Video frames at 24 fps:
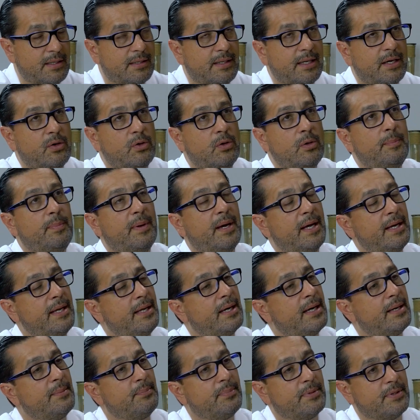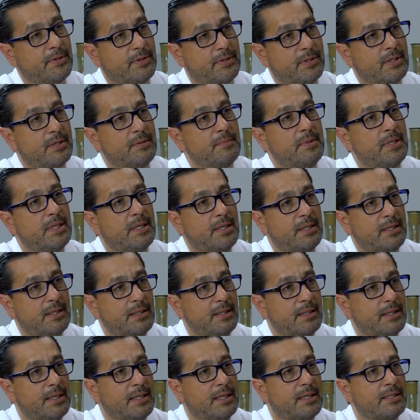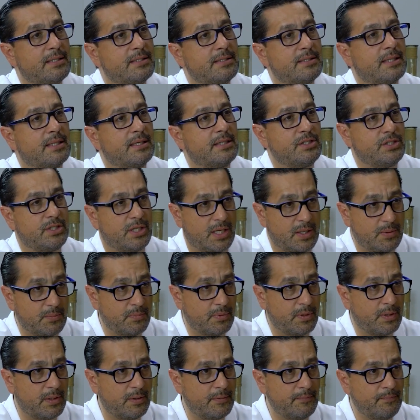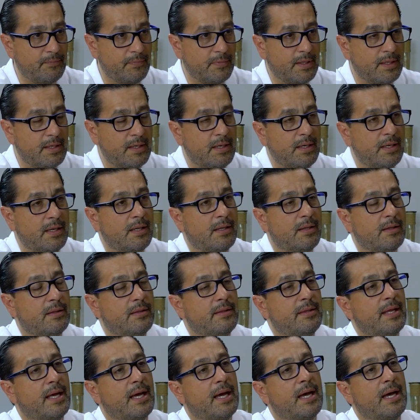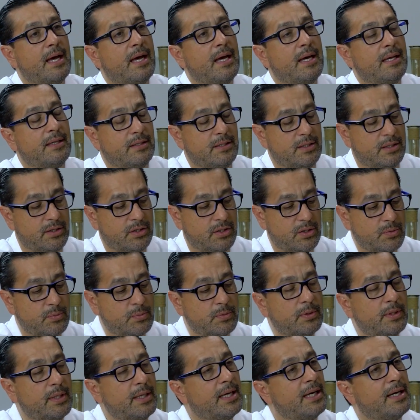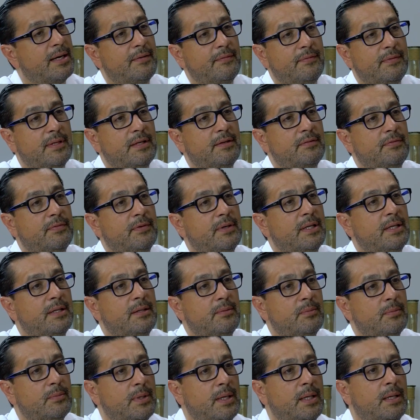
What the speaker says: The whole body hyperthermia, it's a chamber that you will have different,